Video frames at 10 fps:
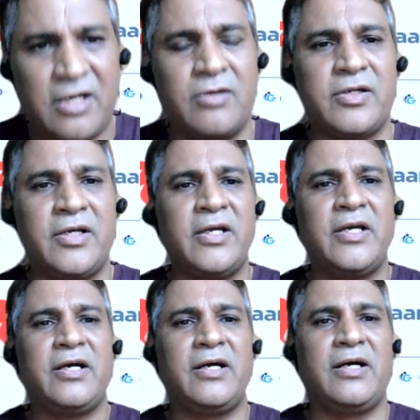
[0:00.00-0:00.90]
around
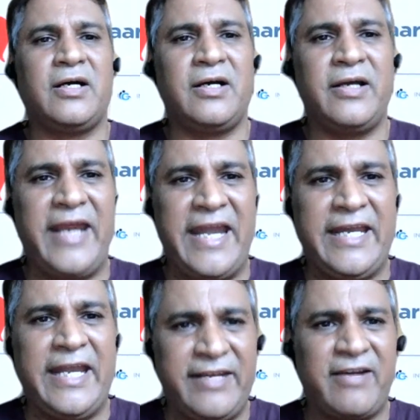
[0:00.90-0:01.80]

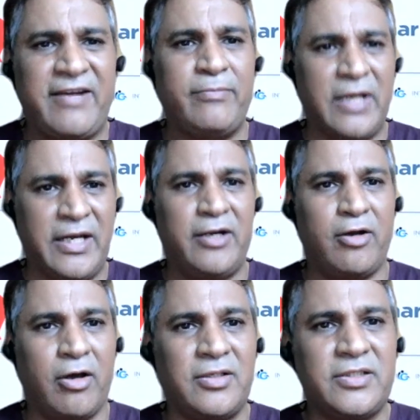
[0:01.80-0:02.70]
$80-85 million,
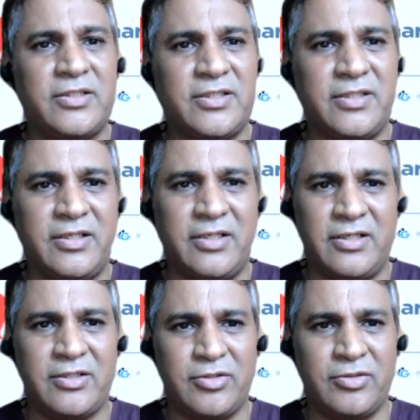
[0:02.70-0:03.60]

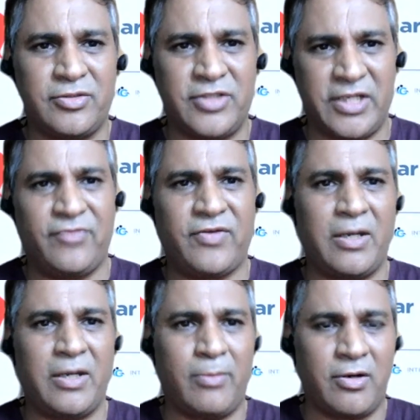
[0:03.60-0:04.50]
so significant
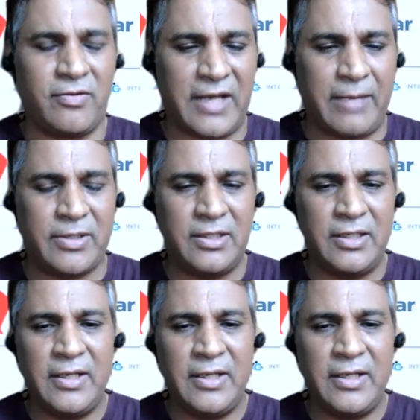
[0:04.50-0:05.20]
amount of capital,